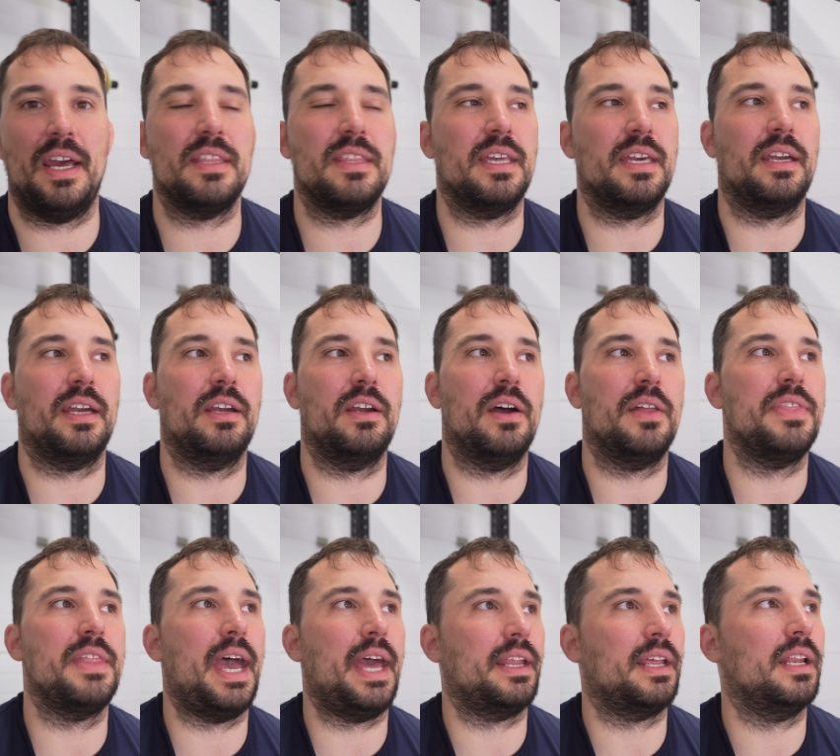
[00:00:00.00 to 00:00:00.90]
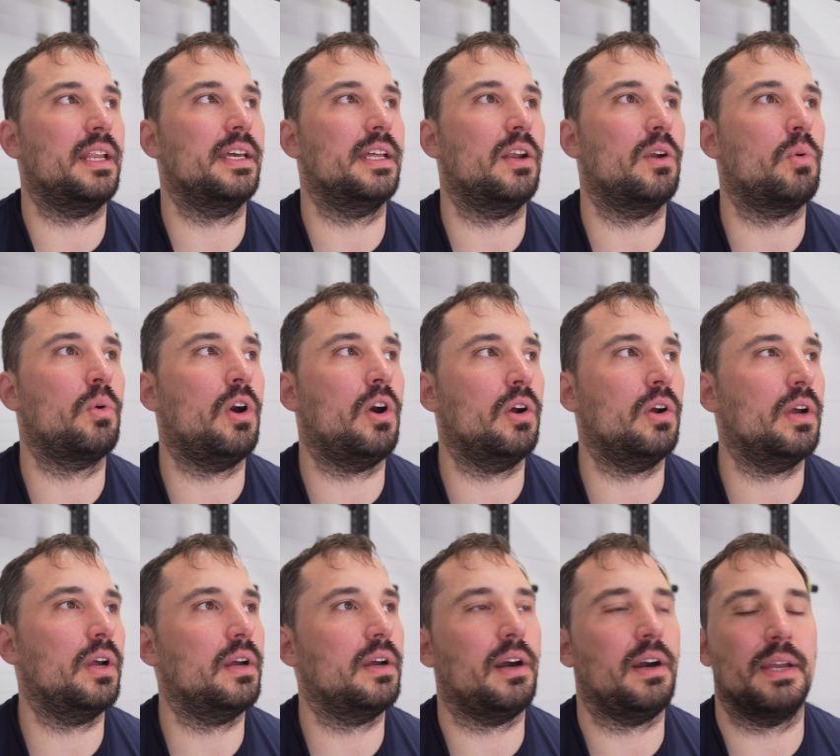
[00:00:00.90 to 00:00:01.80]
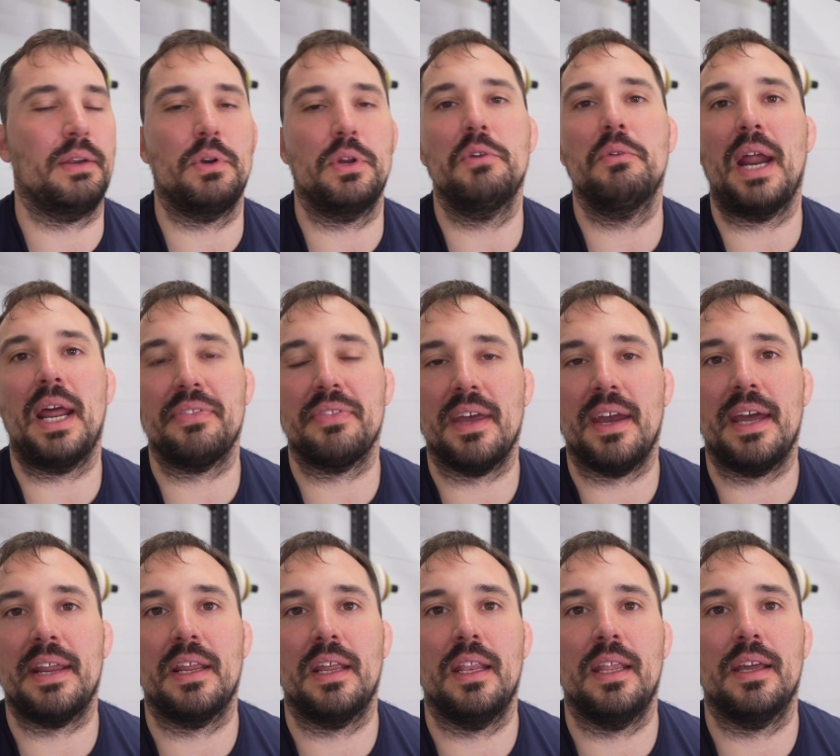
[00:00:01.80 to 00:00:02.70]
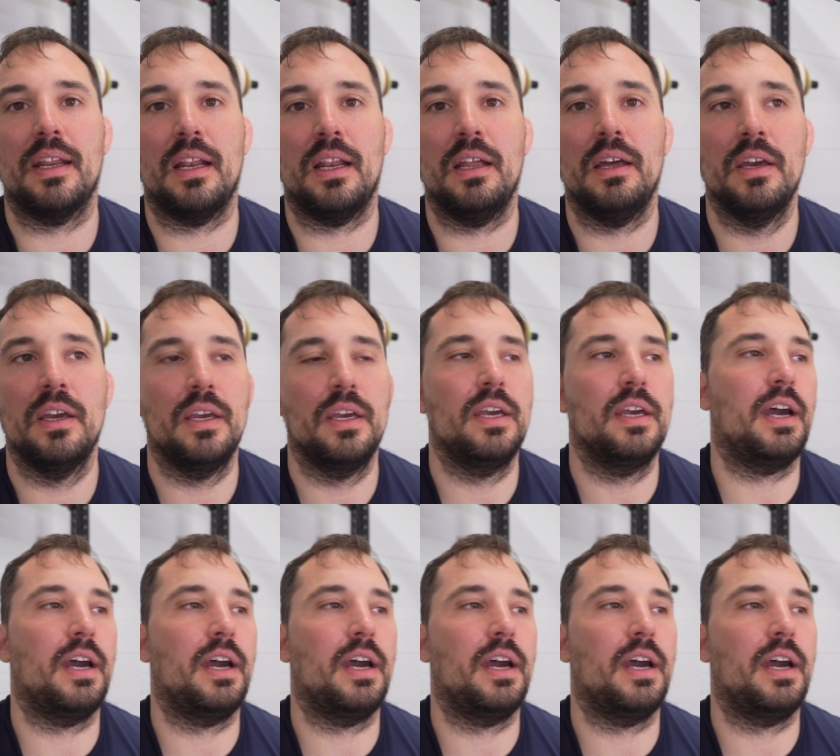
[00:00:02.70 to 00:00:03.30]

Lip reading: think I got that a little wrong. I regret that a little.